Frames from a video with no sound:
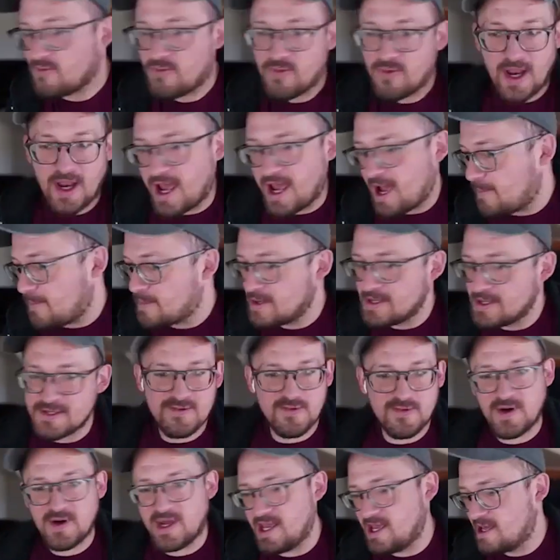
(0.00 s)
what happens
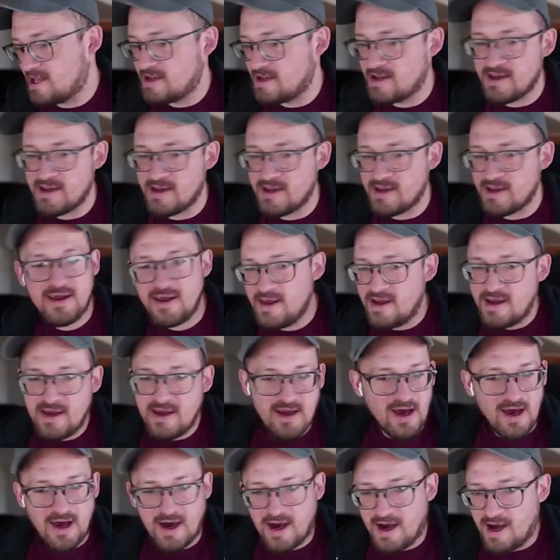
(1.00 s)
when
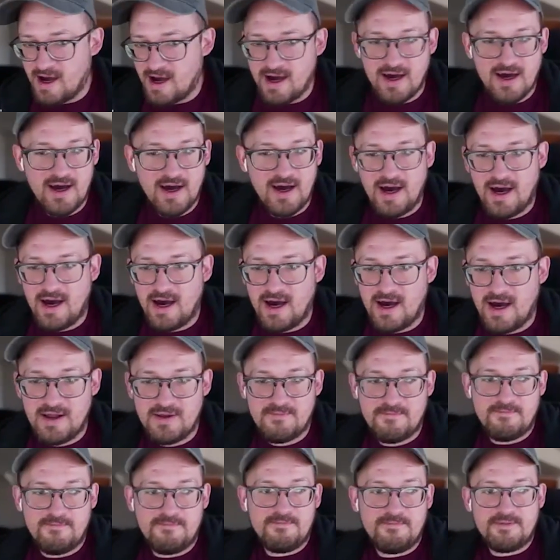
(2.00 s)
uh, a
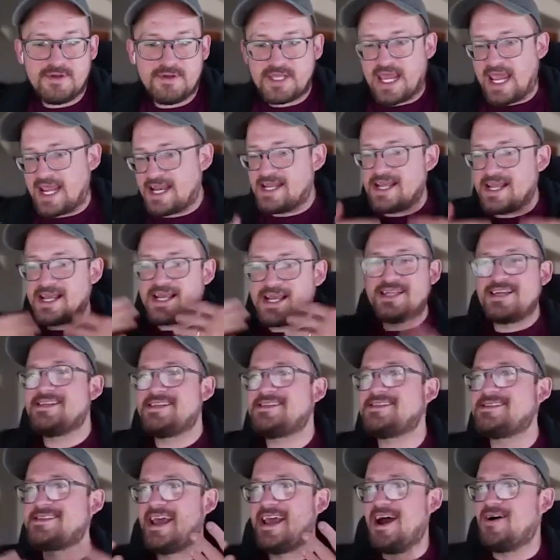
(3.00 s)
technically
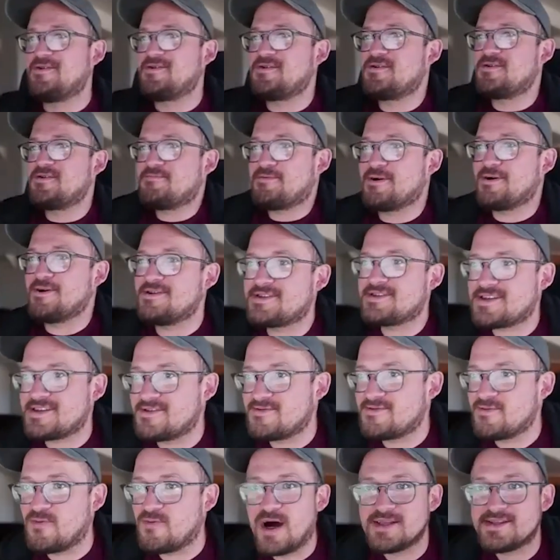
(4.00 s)
sound
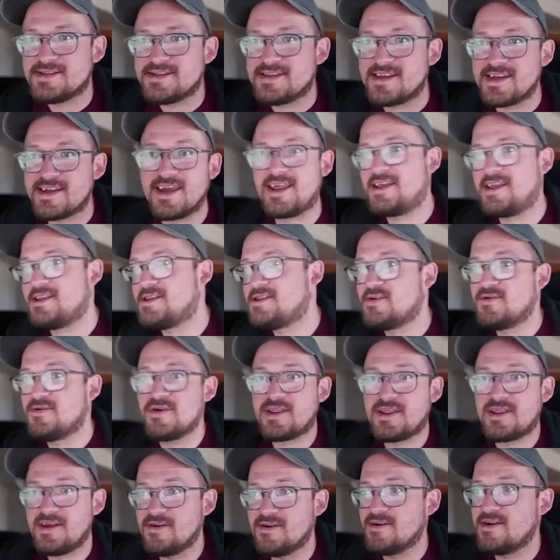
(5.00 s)
person wants to get into
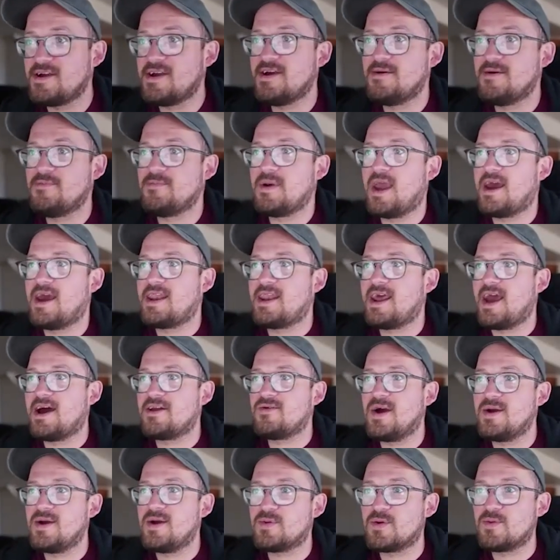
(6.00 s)
Ethereum, and how
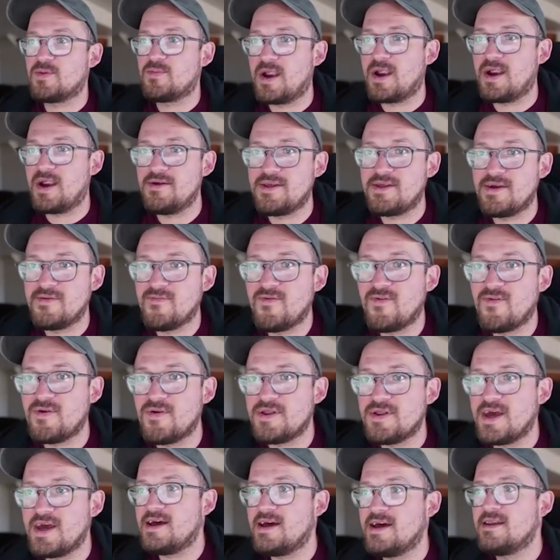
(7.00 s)
do I prepare them for
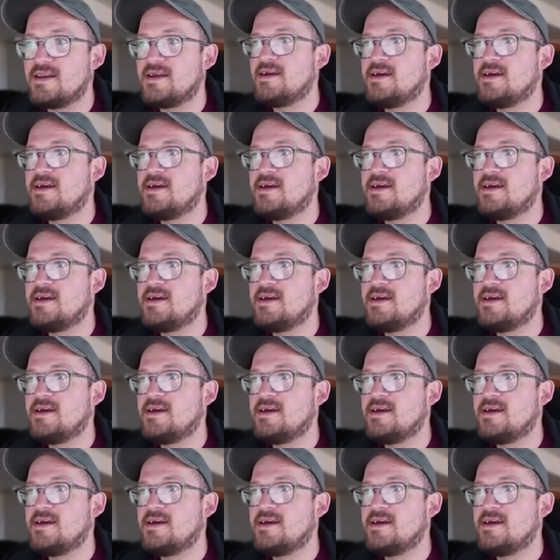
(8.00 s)
that?